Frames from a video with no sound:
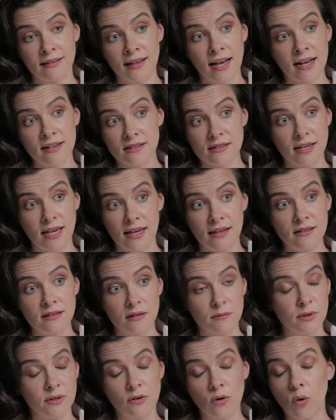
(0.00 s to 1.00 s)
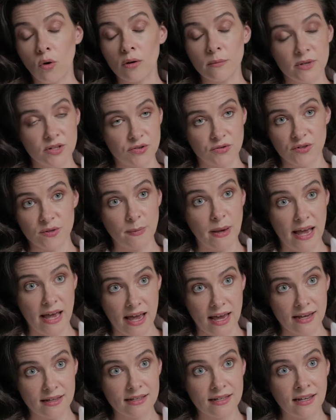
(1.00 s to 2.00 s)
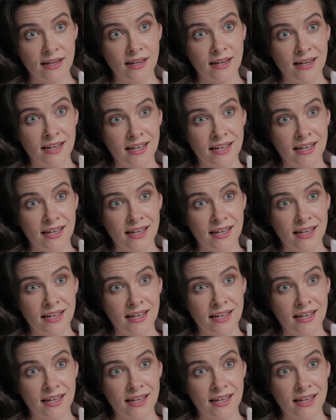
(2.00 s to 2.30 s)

and that's gained him enormous respect.